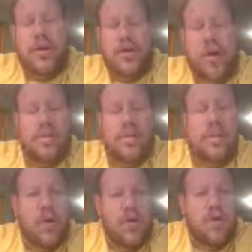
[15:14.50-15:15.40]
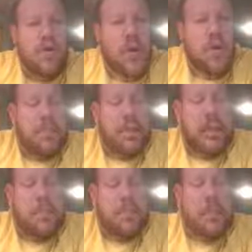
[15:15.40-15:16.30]
the British Army were usually upper
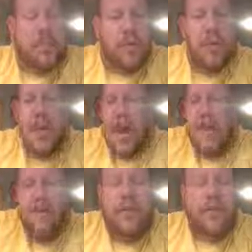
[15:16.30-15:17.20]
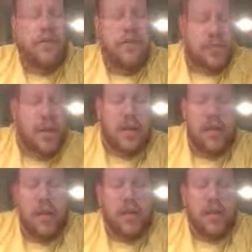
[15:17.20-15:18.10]
class people, and I felt they should be
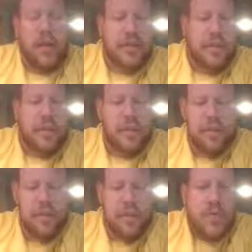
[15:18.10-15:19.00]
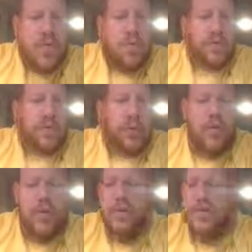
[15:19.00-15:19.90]
treated like upper class people. Whereas the
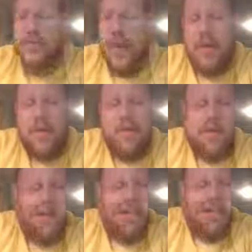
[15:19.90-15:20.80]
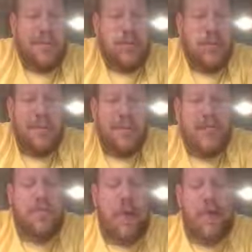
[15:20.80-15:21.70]
colonials, they had grown up
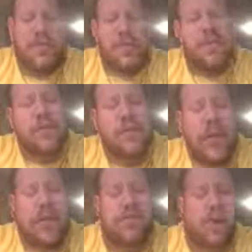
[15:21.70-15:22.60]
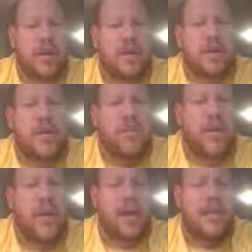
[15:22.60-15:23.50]
with Native Americans. They lived with Native Americans. They
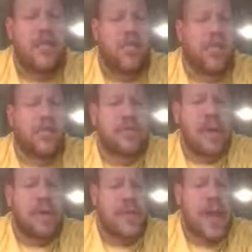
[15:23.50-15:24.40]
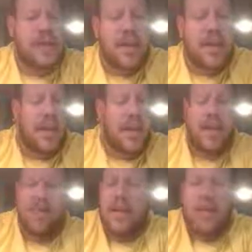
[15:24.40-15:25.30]
knew that guerrilla style tactic.
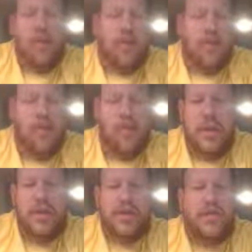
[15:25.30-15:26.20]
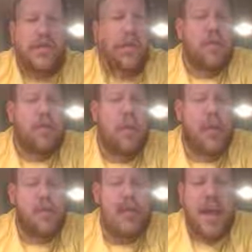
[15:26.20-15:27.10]
They elected their own leaders who they thought was
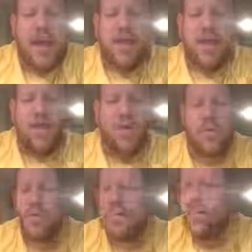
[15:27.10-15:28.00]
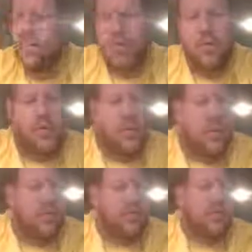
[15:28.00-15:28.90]
best. They had no
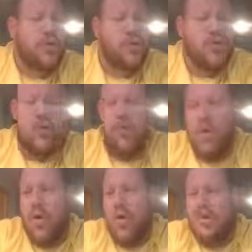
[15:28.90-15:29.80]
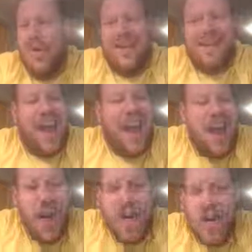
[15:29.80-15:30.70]
protocols, no uniforms. They didn't
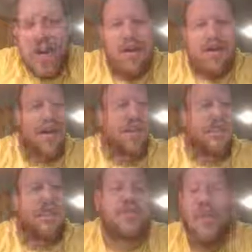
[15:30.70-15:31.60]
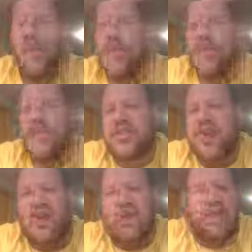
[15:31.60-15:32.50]
care, right? They swore, they
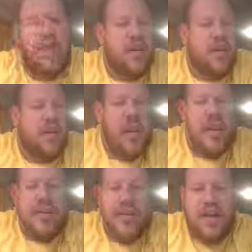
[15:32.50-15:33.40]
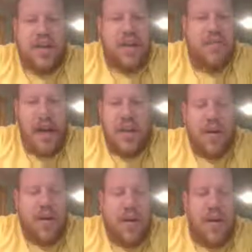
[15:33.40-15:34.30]
stunk, they did all that kind of stuff. It didn't
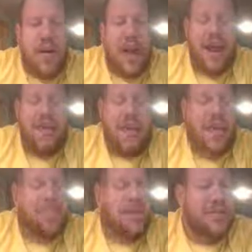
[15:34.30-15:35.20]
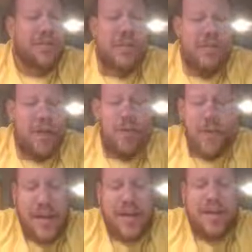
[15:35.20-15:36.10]
matter. And the biggest part is they don't want to pay
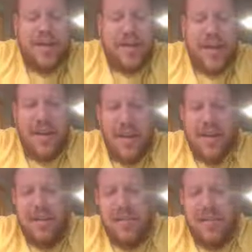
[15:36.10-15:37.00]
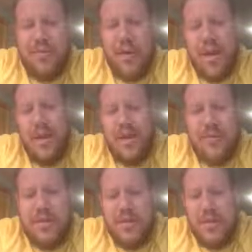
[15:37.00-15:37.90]
more taxes. They're like, hey, we're
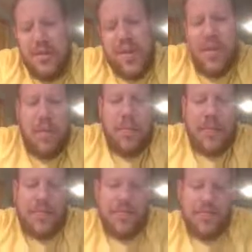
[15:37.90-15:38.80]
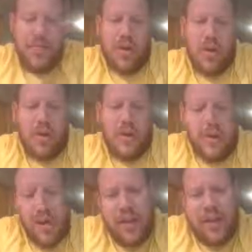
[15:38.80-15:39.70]
English. You're here helping us. We're all
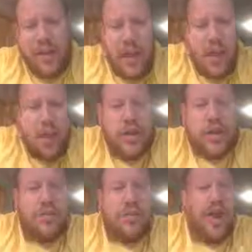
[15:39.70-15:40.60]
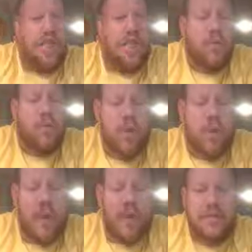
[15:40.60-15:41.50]
English together. We should have to pay for
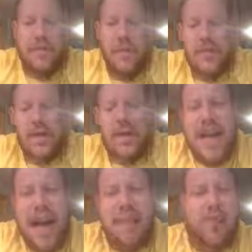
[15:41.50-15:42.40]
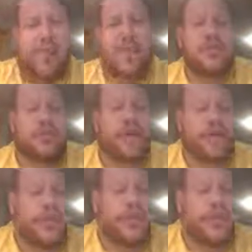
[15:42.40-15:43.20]
you. And it was very much a not professional kind of